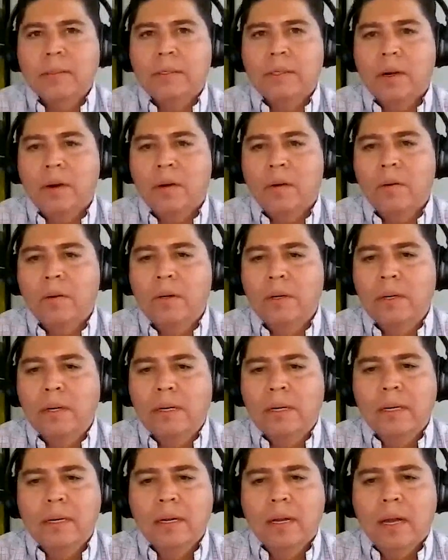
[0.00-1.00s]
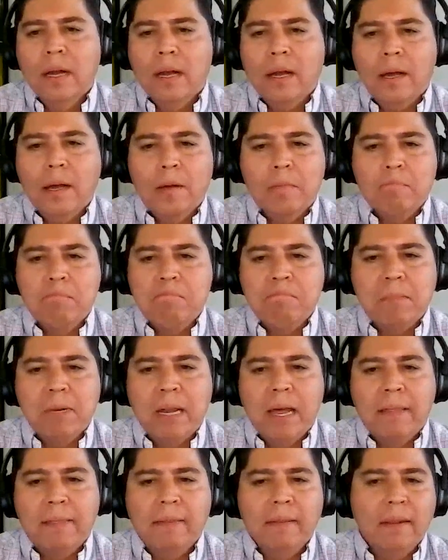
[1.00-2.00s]
So
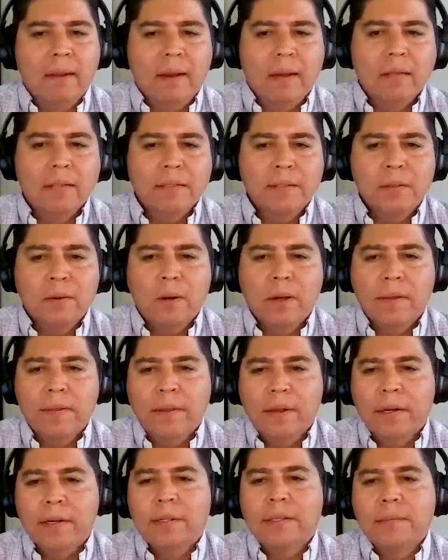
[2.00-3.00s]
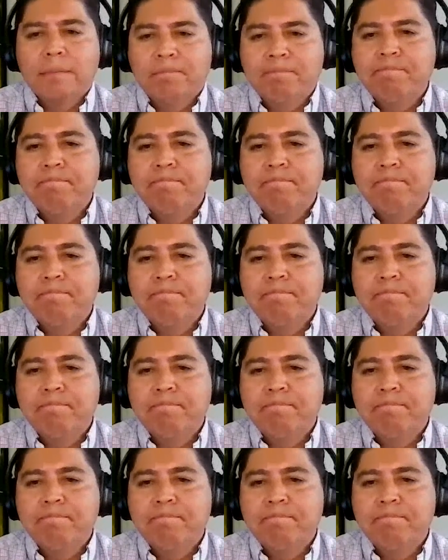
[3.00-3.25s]
nothing else to add there.